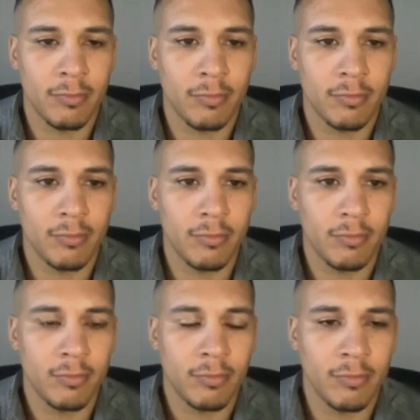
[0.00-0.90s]

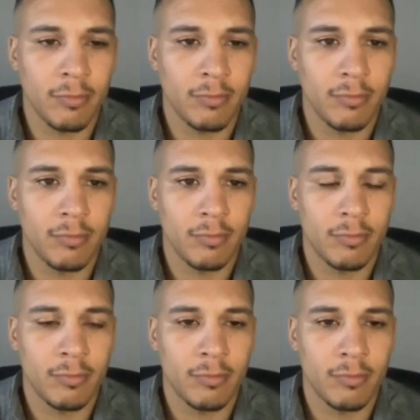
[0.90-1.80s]

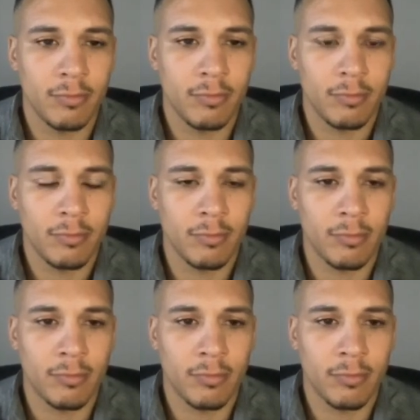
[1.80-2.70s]

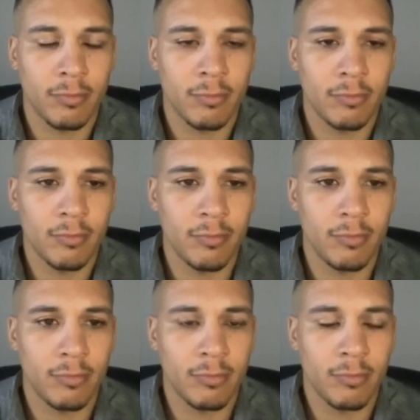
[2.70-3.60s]

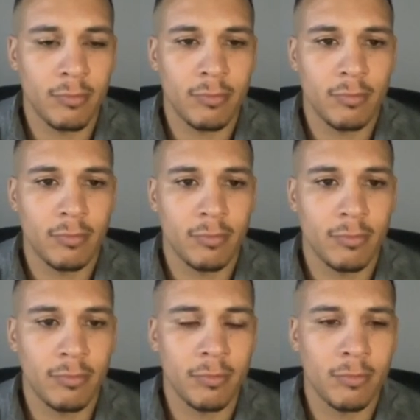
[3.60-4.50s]

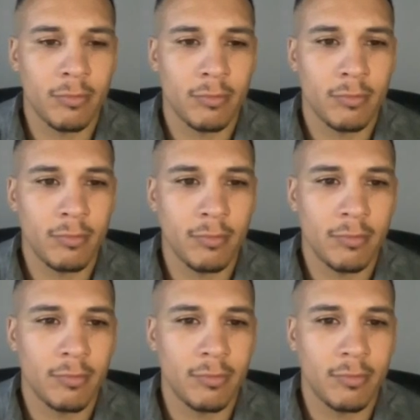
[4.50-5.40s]

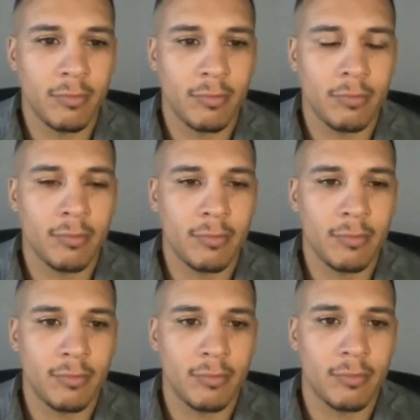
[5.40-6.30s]

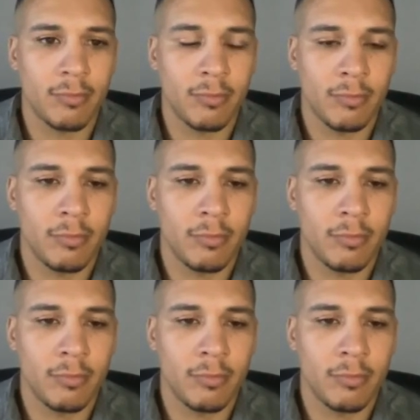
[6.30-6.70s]
(not speaking)